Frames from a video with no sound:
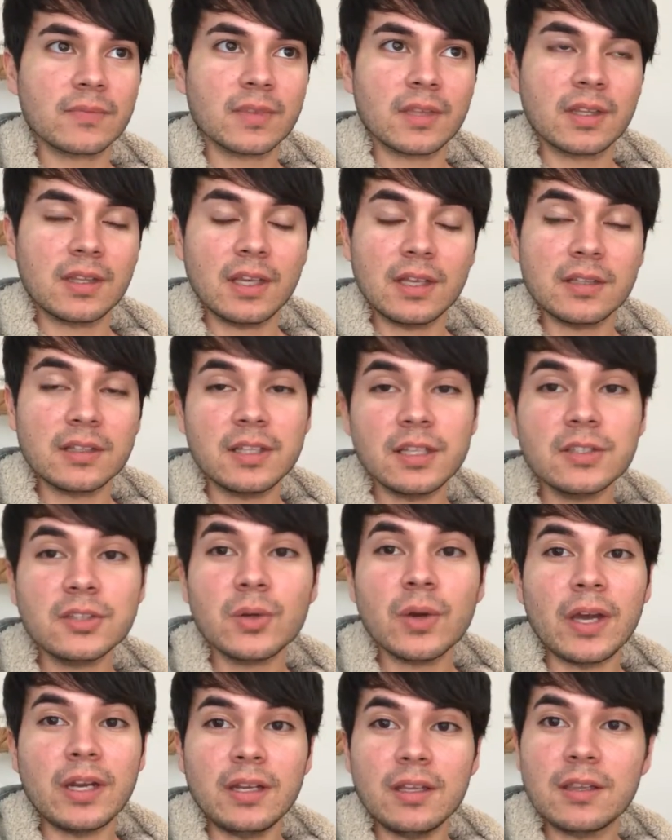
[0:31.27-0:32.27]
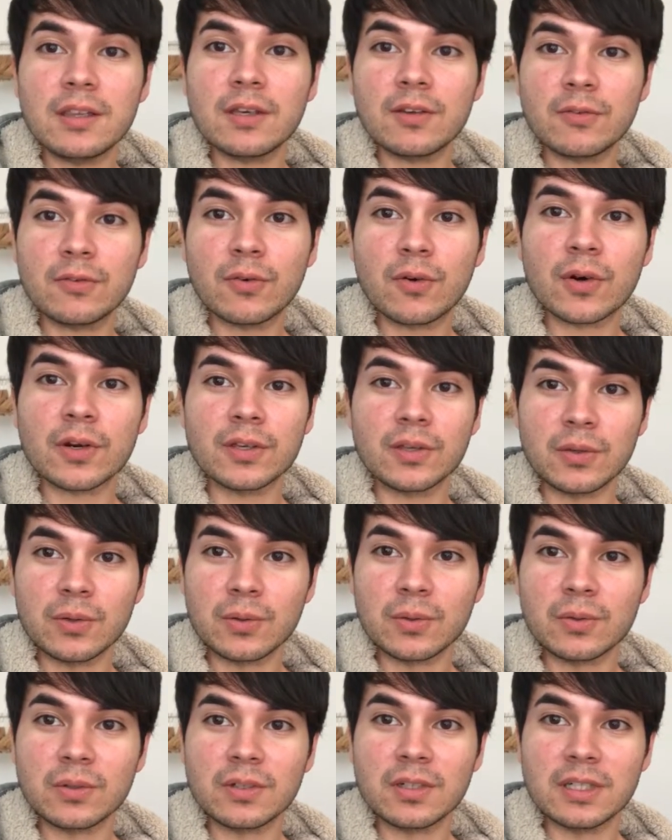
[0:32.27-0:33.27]
They'll do anything for
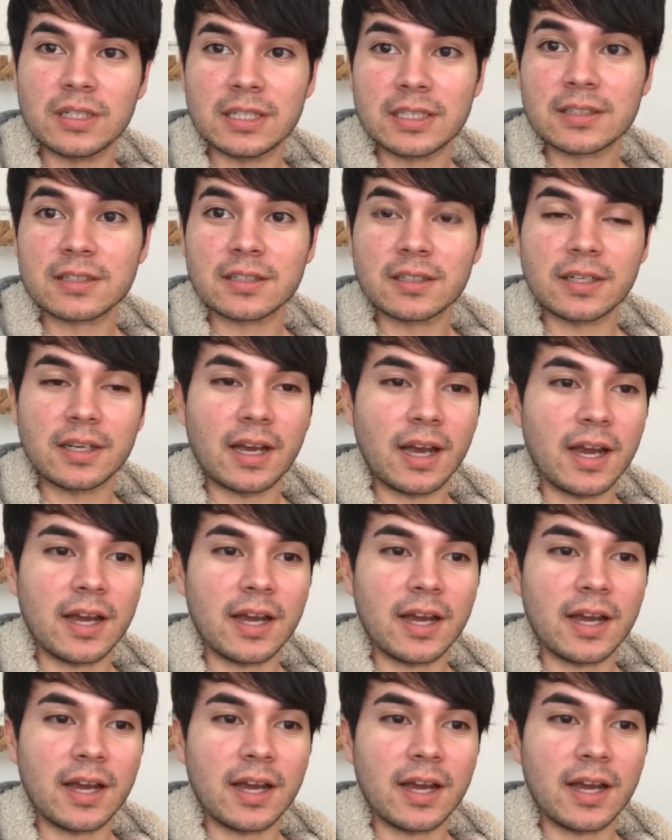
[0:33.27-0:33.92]
you, literally.